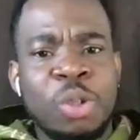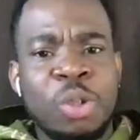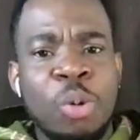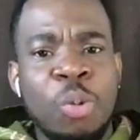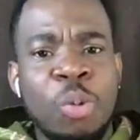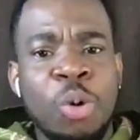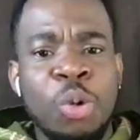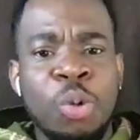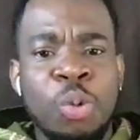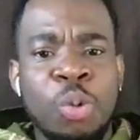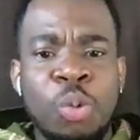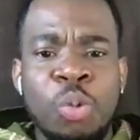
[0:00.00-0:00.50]
and
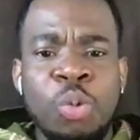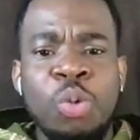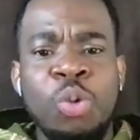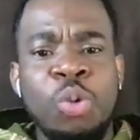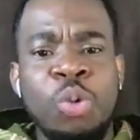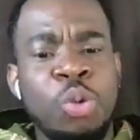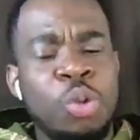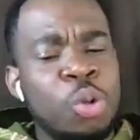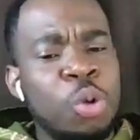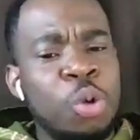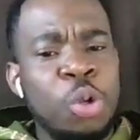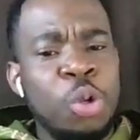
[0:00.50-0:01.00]
hello to
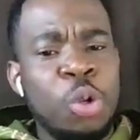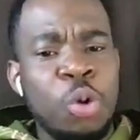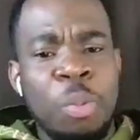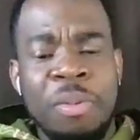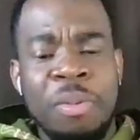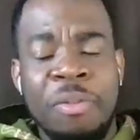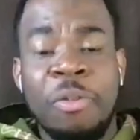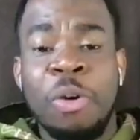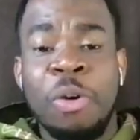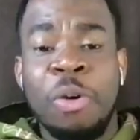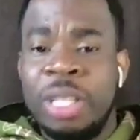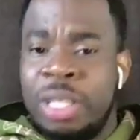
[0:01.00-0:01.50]
someone who
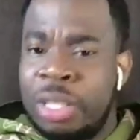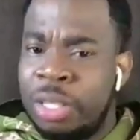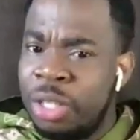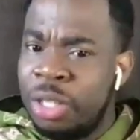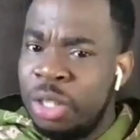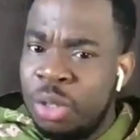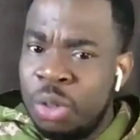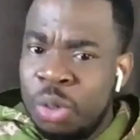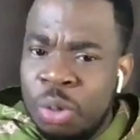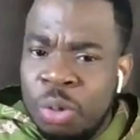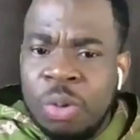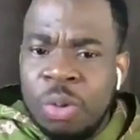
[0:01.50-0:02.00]
you don't know
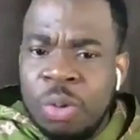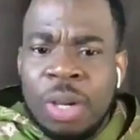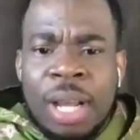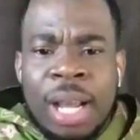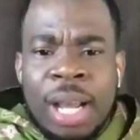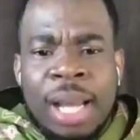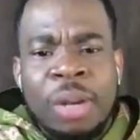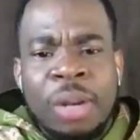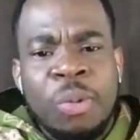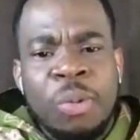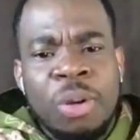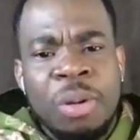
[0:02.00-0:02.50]
before. It's
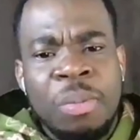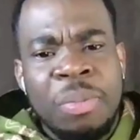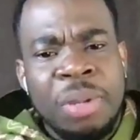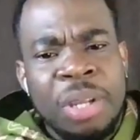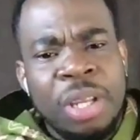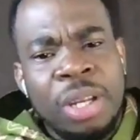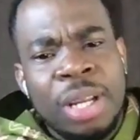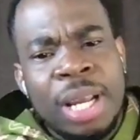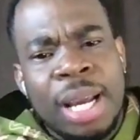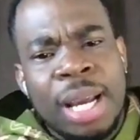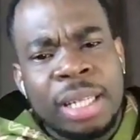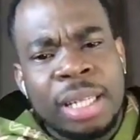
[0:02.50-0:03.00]
oh, you
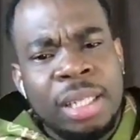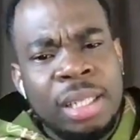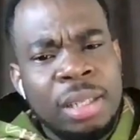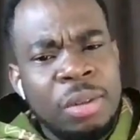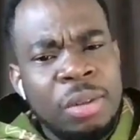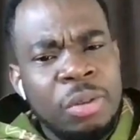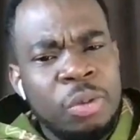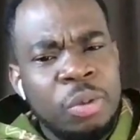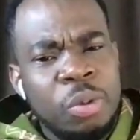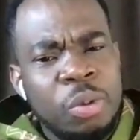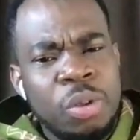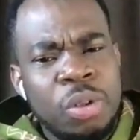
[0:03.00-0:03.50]
are the one
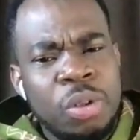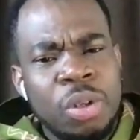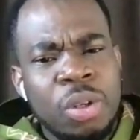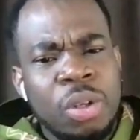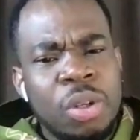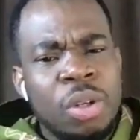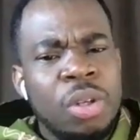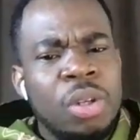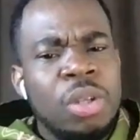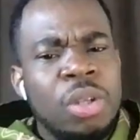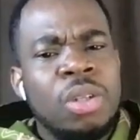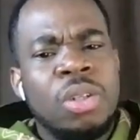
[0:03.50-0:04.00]
being
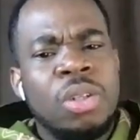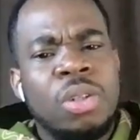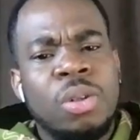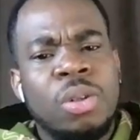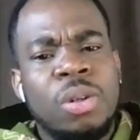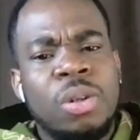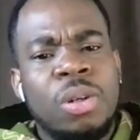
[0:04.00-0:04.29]
actually rude.